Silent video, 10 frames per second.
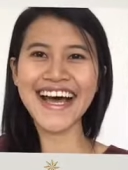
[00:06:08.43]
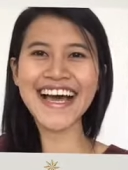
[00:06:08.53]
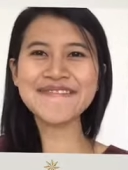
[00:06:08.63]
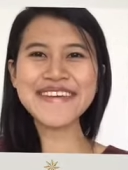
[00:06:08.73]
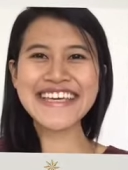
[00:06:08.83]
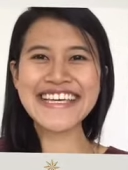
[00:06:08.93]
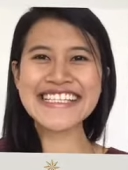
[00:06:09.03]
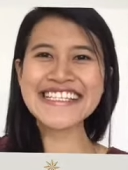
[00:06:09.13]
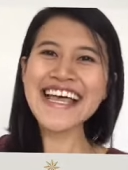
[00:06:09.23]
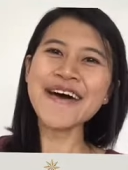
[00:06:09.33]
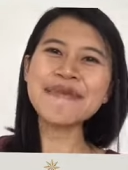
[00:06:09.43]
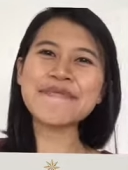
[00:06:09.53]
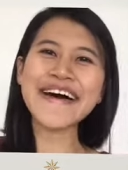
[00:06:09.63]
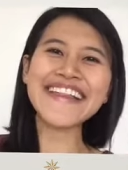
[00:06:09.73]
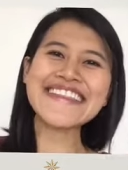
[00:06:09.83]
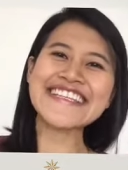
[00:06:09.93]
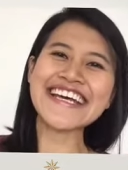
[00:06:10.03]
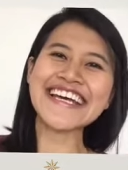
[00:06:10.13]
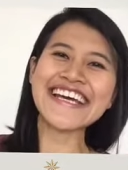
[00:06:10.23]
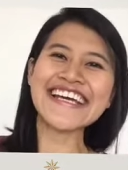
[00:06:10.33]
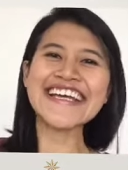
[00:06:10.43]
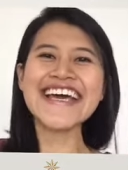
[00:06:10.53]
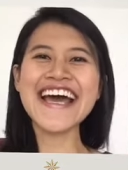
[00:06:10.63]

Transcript: Hi, Meeks! Happy birthday.